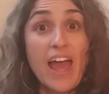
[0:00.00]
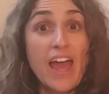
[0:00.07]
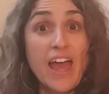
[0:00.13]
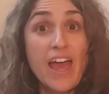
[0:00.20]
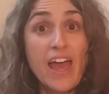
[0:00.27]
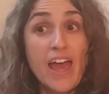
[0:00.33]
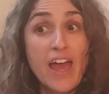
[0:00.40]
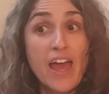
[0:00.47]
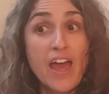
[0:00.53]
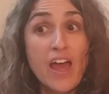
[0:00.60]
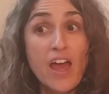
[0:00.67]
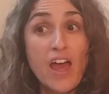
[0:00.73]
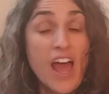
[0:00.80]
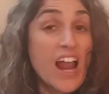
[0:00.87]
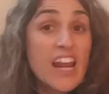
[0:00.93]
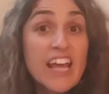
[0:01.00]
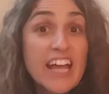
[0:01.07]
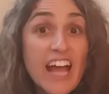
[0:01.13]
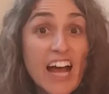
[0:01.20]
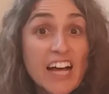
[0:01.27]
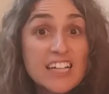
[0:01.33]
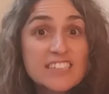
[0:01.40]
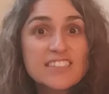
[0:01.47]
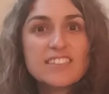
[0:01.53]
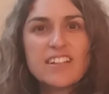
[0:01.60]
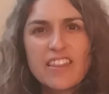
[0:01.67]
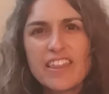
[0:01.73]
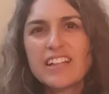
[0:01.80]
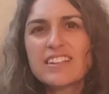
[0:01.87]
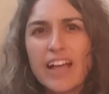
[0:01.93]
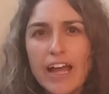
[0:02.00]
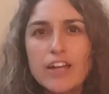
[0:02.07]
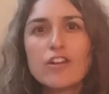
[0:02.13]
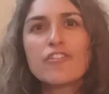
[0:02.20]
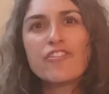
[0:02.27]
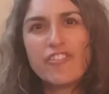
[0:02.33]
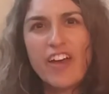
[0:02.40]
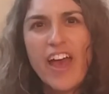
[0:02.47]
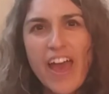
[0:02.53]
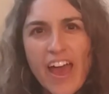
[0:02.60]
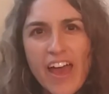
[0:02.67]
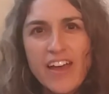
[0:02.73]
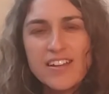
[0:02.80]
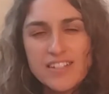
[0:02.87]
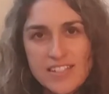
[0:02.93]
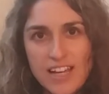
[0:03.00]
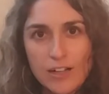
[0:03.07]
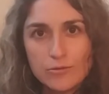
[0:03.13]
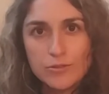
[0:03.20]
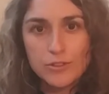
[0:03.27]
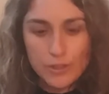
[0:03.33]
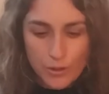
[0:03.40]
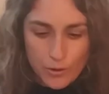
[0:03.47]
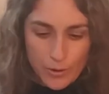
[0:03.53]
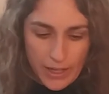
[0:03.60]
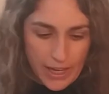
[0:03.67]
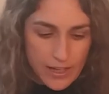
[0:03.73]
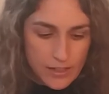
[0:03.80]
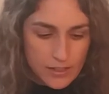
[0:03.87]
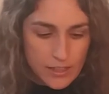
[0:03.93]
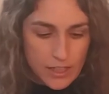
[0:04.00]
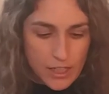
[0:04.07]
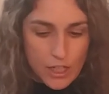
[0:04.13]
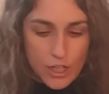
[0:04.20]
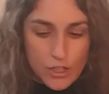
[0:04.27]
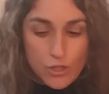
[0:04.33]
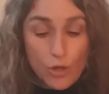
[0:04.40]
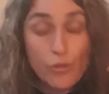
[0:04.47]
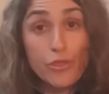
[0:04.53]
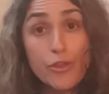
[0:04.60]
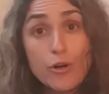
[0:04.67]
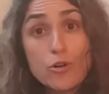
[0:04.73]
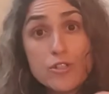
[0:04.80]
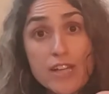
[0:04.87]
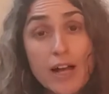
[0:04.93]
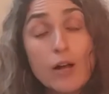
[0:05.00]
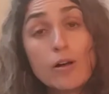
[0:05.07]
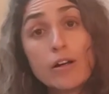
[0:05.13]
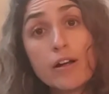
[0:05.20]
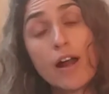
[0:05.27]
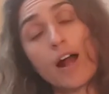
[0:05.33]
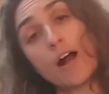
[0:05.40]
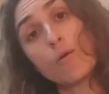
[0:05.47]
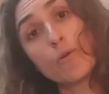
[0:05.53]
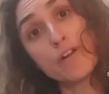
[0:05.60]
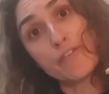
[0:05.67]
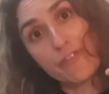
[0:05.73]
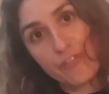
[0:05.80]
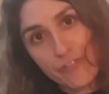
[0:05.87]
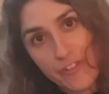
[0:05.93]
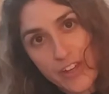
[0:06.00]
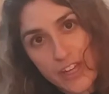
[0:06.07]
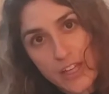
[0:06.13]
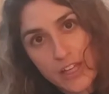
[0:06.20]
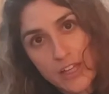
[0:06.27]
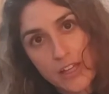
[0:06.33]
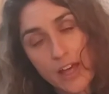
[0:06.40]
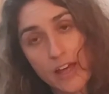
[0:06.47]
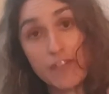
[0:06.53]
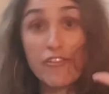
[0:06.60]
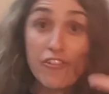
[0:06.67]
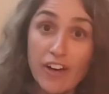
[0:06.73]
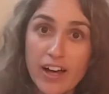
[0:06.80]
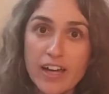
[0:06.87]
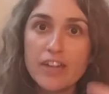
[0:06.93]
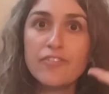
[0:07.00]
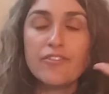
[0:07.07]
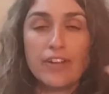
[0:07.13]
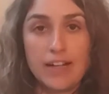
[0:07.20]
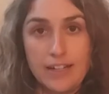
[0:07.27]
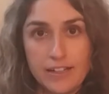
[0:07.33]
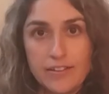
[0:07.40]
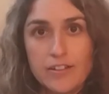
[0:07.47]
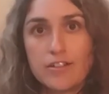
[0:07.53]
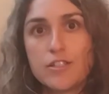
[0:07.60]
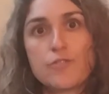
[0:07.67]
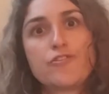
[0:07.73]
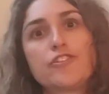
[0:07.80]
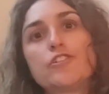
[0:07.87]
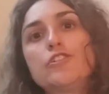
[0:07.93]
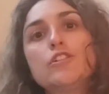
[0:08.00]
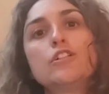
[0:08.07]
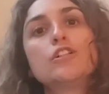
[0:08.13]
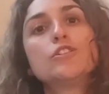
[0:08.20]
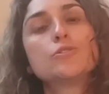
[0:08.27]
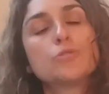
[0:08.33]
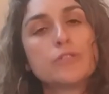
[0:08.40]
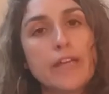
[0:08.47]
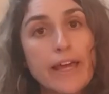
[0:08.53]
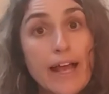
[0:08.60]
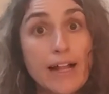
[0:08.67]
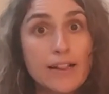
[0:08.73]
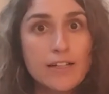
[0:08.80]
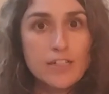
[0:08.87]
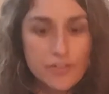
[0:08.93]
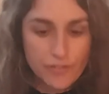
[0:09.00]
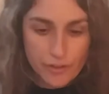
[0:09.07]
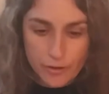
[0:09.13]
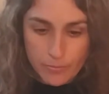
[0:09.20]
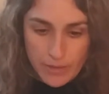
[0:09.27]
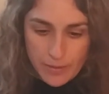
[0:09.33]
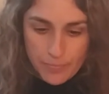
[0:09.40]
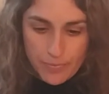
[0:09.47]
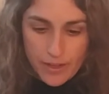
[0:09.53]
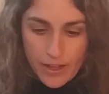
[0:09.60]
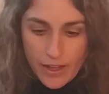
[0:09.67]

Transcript: eh, elegant, that kind of eh sound, okay? So those are our eh, five letters for today, at least for me.